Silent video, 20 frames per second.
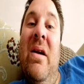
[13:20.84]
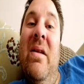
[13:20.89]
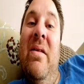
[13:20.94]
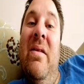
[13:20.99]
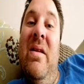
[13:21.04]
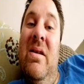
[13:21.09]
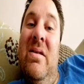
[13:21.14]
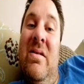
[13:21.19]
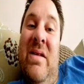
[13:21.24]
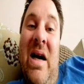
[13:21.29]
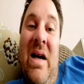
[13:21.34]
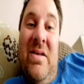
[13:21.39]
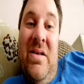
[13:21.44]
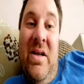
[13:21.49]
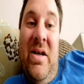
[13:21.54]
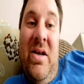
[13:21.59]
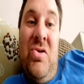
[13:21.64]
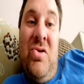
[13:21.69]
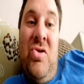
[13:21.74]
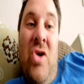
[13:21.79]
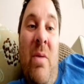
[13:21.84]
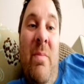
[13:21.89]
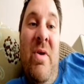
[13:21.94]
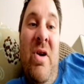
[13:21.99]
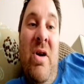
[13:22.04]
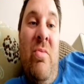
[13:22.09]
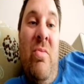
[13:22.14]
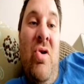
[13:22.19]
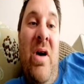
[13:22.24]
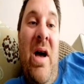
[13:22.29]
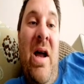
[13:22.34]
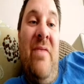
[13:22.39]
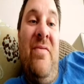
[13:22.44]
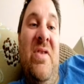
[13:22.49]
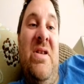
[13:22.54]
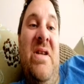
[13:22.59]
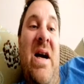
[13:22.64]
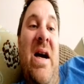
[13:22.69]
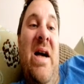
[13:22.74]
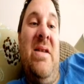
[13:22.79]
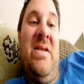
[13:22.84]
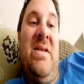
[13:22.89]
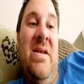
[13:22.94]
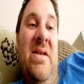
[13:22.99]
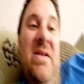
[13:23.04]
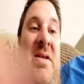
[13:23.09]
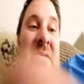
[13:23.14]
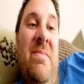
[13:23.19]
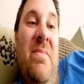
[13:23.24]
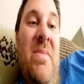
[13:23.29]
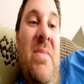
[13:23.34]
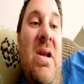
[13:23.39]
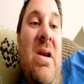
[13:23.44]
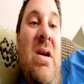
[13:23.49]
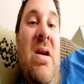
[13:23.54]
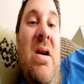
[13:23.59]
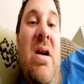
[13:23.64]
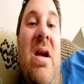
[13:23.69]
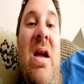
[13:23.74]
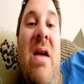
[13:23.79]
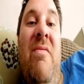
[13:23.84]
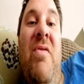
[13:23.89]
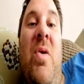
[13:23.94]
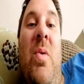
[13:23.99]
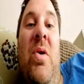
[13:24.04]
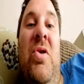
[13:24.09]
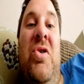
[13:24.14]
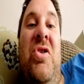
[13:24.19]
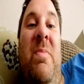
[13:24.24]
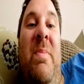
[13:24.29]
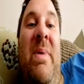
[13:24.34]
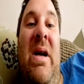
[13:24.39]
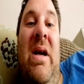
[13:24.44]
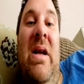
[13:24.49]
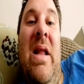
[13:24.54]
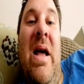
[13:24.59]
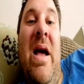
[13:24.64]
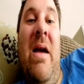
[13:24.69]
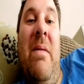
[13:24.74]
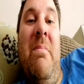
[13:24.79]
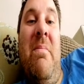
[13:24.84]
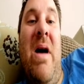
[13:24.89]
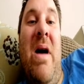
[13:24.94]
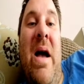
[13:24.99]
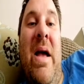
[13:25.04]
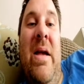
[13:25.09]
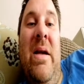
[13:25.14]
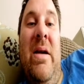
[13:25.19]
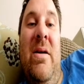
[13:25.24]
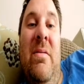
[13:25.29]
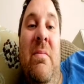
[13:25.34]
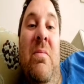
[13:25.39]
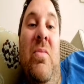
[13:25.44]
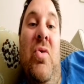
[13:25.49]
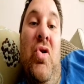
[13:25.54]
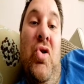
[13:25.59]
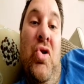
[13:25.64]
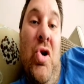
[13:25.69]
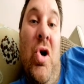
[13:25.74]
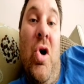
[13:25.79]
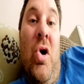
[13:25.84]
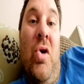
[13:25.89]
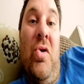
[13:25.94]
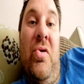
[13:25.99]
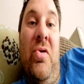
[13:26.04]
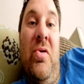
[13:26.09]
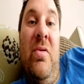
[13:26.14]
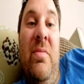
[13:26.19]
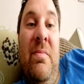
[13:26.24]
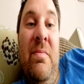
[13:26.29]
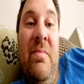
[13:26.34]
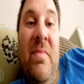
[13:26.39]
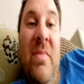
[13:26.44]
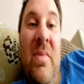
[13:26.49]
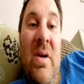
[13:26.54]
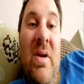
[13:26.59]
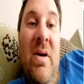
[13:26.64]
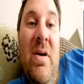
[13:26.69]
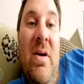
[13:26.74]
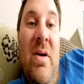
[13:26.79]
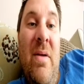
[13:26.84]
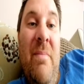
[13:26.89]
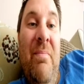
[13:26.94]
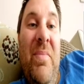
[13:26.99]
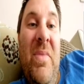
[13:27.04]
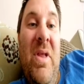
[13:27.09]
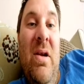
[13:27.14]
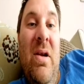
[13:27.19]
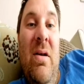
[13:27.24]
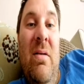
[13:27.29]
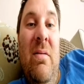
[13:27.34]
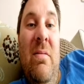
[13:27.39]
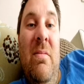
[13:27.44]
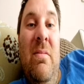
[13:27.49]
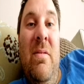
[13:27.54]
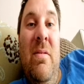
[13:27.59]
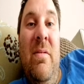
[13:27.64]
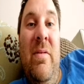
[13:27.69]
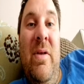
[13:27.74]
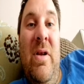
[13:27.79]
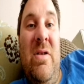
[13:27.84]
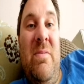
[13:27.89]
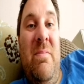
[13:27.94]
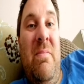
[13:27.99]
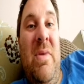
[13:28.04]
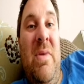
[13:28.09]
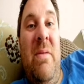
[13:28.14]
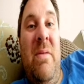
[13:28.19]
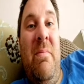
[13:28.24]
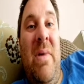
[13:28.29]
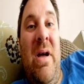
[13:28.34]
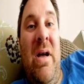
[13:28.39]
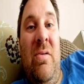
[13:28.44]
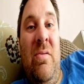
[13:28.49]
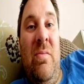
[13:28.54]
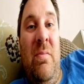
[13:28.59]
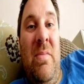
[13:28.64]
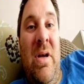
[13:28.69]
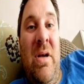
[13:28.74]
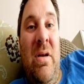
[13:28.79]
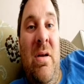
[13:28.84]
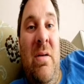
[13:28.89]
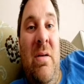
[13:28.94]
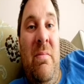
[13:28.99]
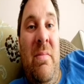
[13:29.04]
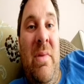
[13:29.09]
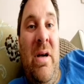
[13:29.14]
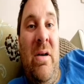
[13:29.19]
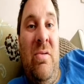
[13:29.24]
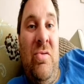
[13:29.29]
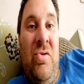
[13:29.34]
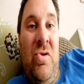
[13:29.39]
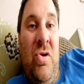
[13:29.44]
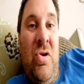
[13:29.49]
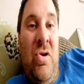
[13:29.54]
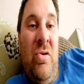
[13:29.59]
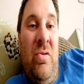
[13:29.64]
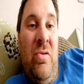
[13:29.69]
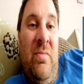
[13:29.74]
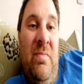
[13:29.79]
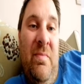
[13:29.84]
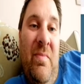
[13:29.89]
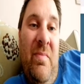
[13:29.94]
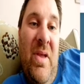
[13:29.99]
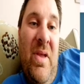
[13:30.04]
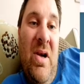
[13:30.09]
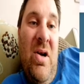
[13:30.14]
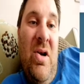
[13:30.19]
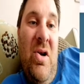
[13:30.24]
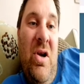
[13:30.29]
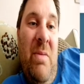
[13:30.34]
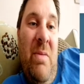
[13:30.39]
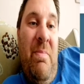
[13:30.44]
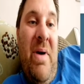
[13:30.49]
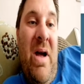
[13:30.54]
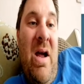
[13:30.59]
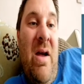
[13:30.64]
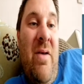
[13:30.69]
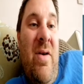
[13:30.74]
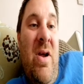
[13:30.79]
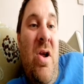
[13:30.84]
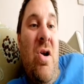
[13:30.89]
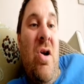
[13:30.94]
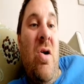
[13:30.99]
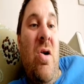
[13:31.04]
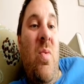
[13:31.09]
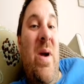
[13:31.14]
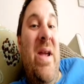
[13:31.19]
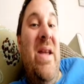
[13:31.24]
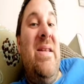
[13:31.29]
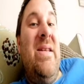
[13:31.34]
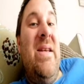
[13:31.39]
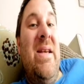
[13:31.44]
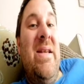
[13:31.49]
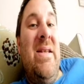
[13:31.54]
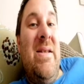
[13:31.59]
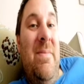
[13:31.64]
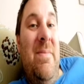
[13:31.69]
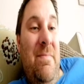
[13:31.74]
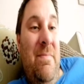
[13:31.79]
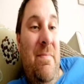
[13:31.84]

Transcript: This tactic is common among advertisers. If you want to be like Mike Jordan, and that's Michael Jordan, you'd better eat your Wheaties.